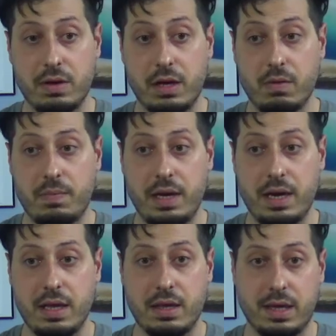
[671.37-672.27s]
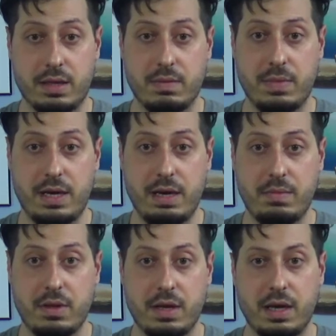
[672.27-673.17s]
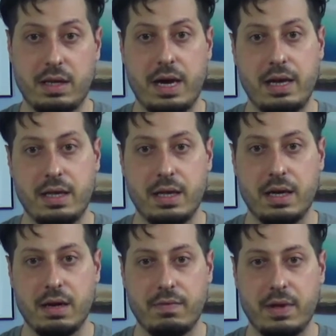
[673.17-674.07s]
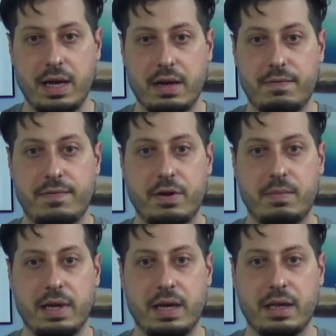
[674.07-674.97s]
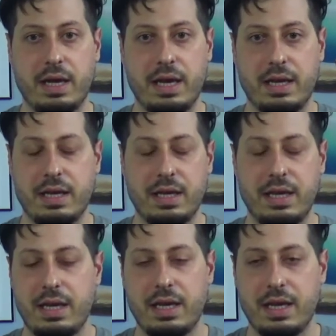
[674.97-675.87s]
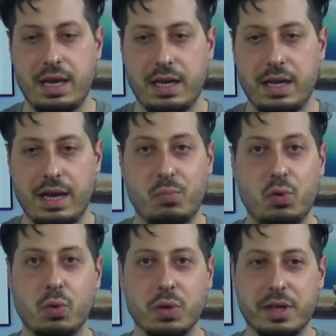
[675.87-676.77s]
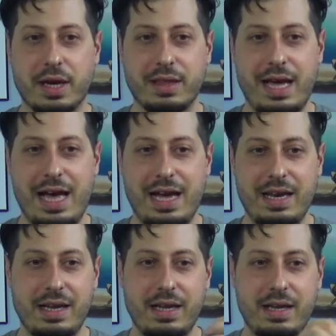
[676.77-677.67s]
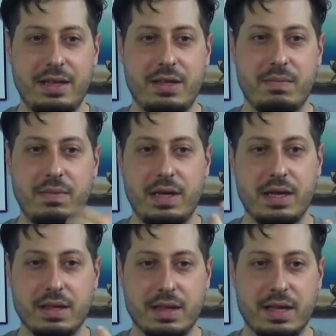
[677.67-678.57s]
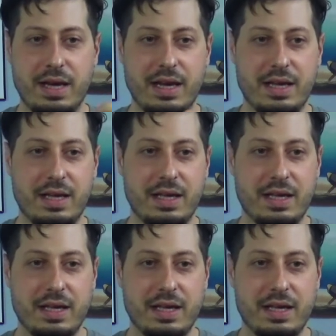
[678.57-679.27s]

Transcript: you know, being on set sometimes, like the idea of like filming like in like pools like that, to me is like